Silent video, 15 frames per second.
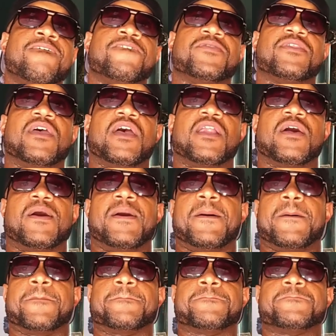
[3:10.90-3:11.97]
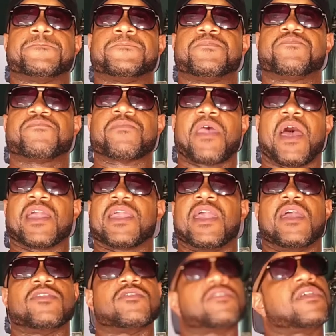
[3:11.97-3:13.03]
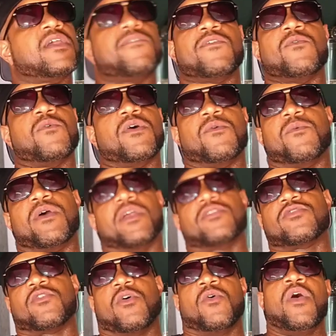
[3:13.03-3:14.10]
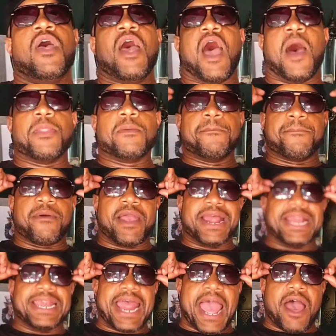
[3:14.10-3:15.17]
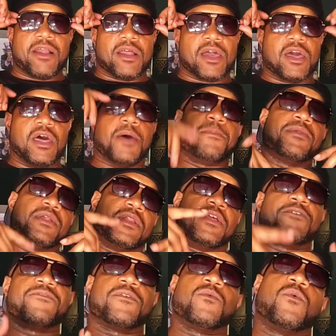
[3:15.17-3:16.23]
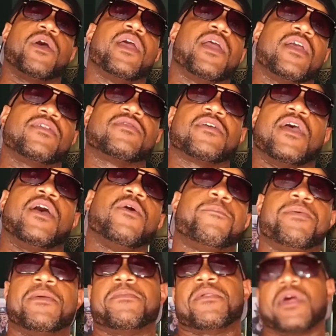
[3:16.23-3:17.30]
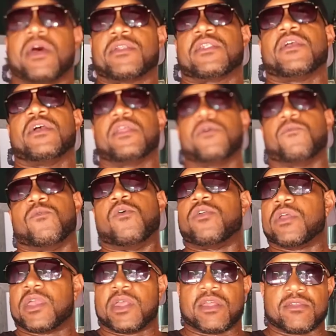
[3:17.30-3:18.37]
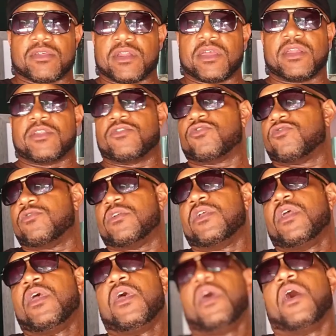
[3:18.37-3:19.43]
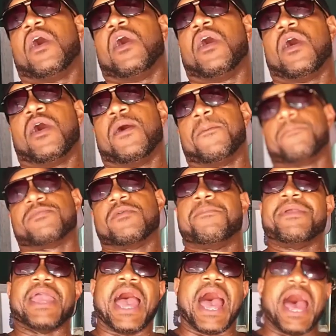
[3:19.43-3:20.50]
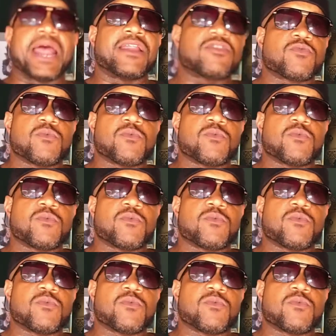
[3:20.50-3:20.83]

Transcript: that I can't just give you one way. So I'm gonna break down a couple of different ways to help people out there that want to get into the industry. To be honest